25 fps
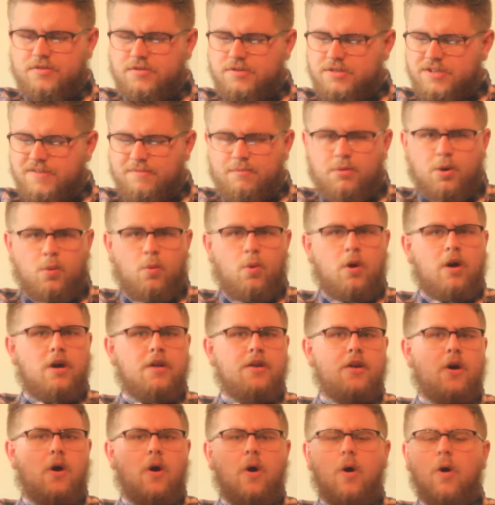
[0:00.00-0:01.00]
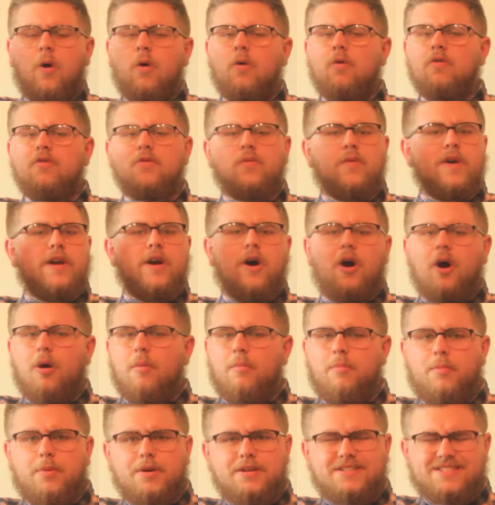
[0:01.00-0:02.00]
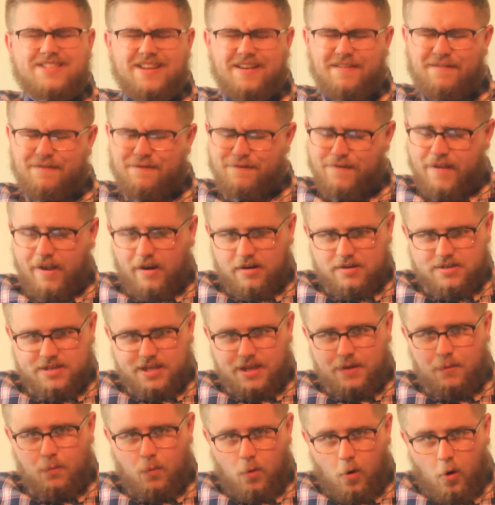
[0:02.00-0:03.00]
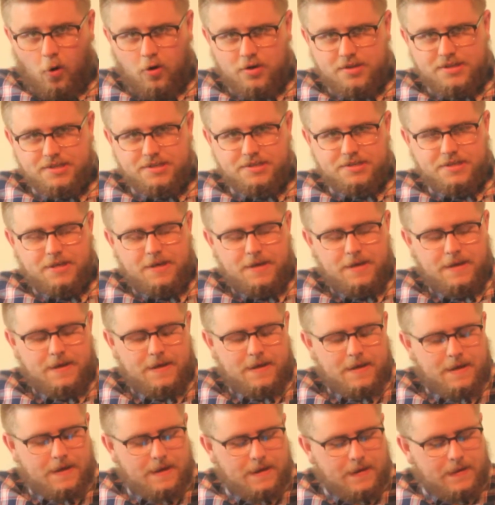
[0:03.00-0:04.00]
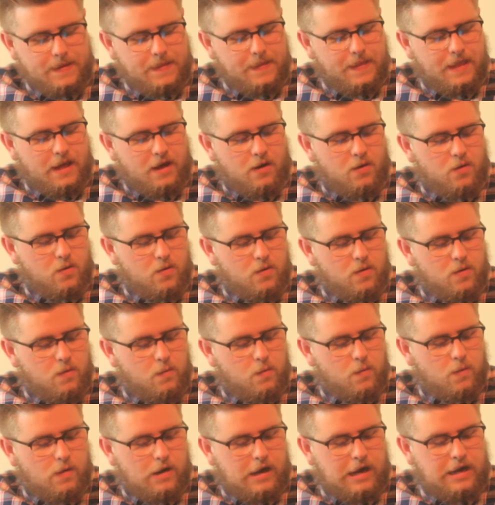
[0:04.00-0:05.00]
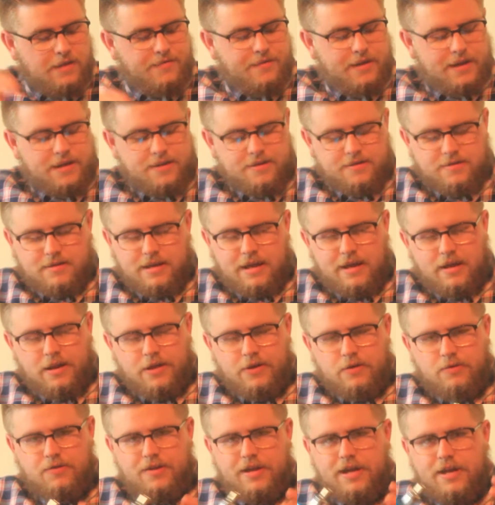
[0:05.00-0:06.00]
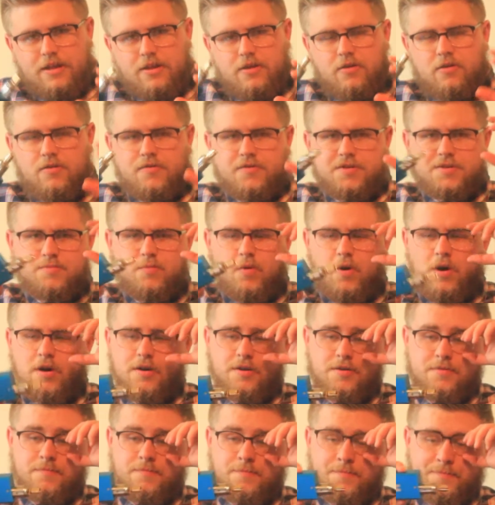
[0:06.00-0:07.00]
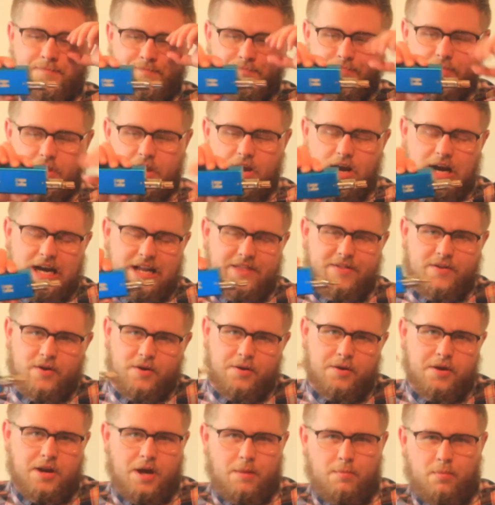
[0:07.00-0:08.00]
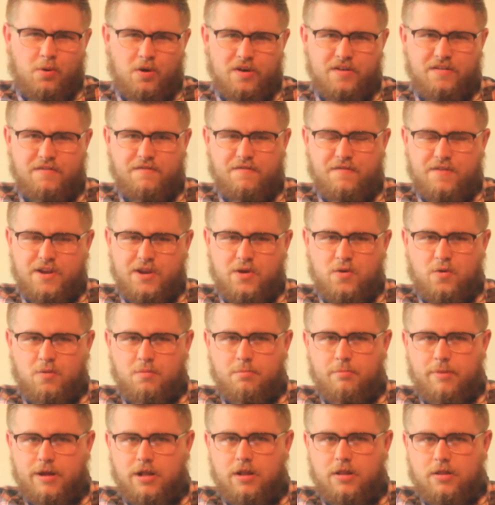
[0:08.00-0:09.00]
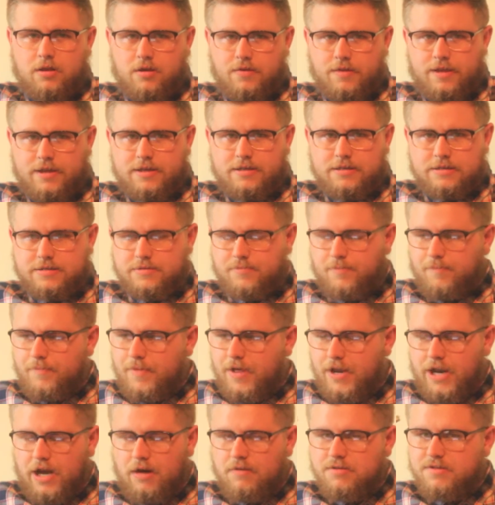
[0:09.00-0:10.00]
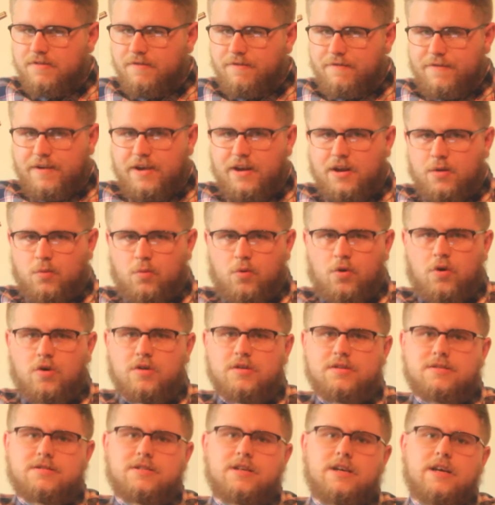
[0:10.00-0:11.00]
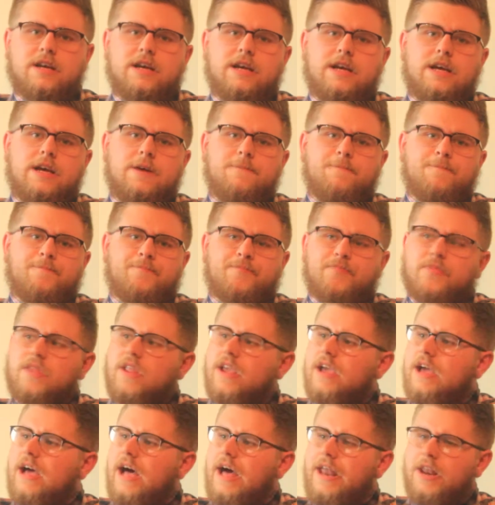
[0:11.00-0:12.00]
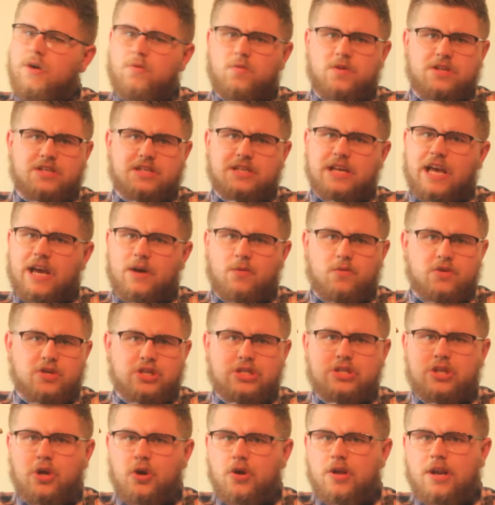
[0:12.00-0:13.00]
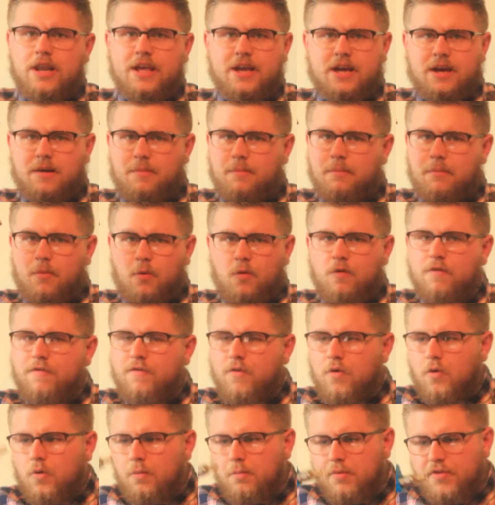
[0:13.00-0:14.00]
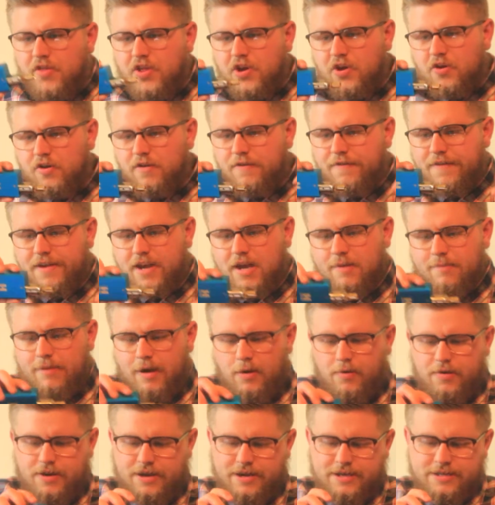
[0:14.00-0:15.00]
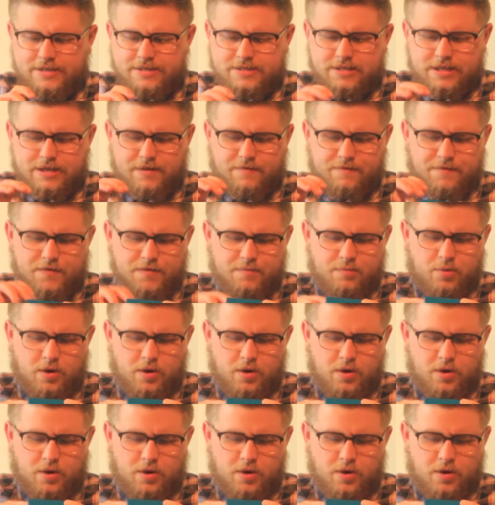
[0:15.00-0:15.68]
7.1, all the way up to 30 watts. Now, I did earlier on this morning, I'd done a 0.3 ohm build on this, and I was at 30 watts, and it was tooting like a mofo. But the good thing about it is, like,